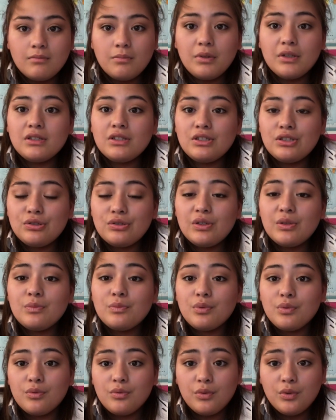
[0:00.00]
But to
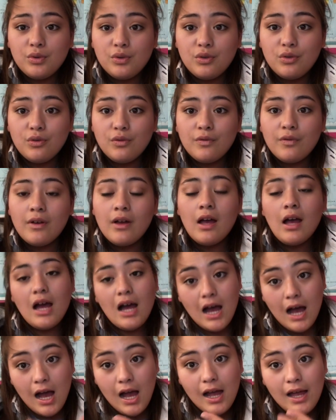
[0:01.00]
improve,
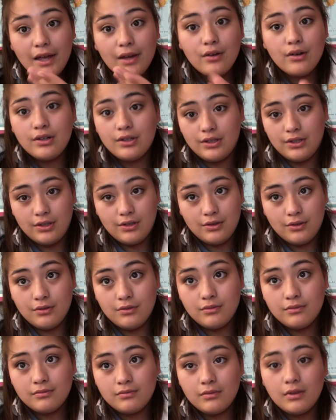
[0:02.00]
I, or you,